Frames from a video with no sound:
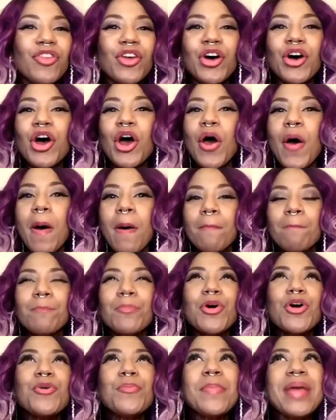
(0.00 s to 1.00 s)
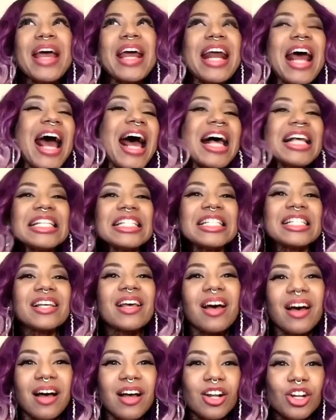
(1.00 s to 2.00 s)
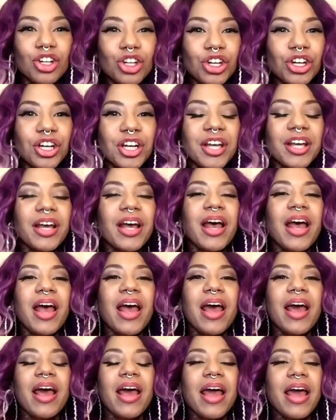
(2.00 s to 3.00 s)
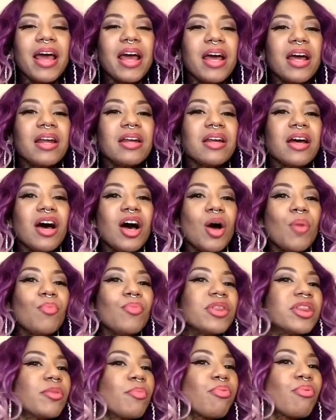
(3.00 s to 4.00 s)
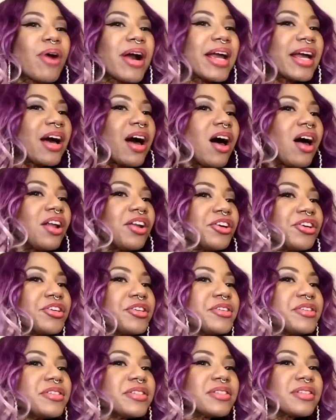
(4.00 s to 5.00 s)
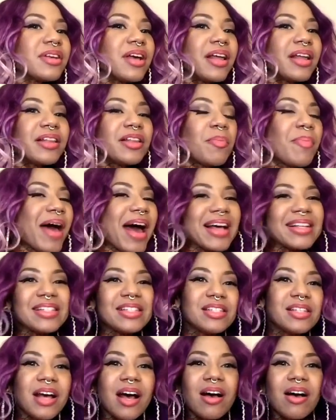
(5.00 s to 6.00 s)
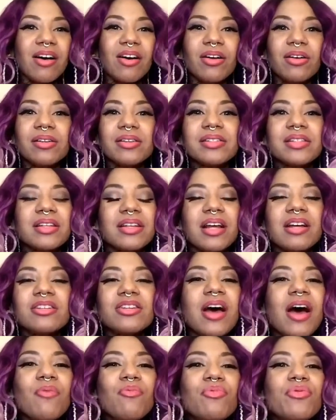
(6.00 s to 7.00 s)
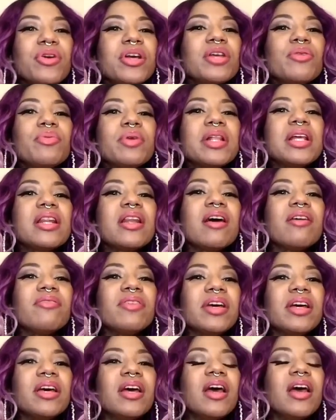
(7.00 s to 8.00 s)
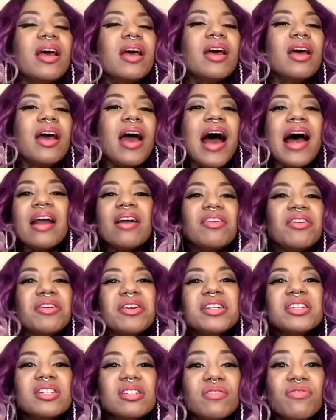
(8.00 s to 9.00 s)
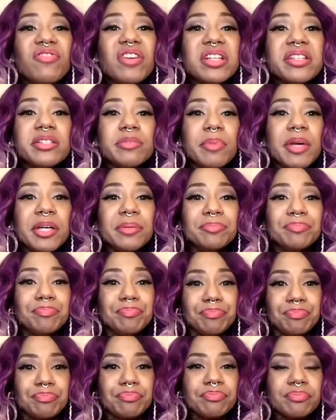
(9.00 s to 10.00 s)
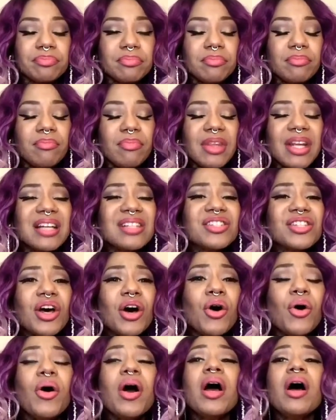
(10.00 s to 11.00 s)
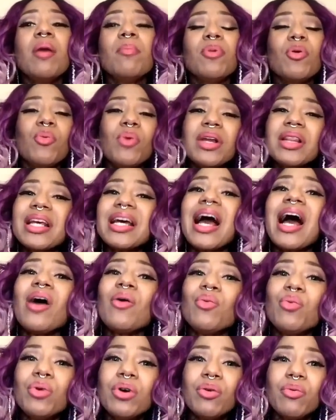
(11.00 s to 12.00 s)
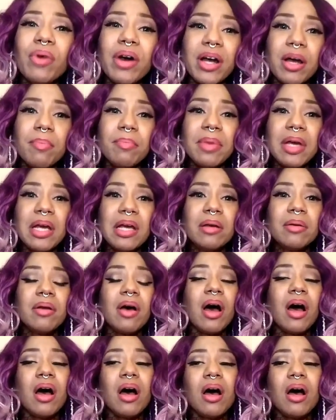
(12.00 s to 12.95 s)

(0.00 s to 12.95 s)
the mermaid-esque look, and with the bright colors and the pastels, and I really love it. I don't know, it just fits me. So, but one thing I will recommend,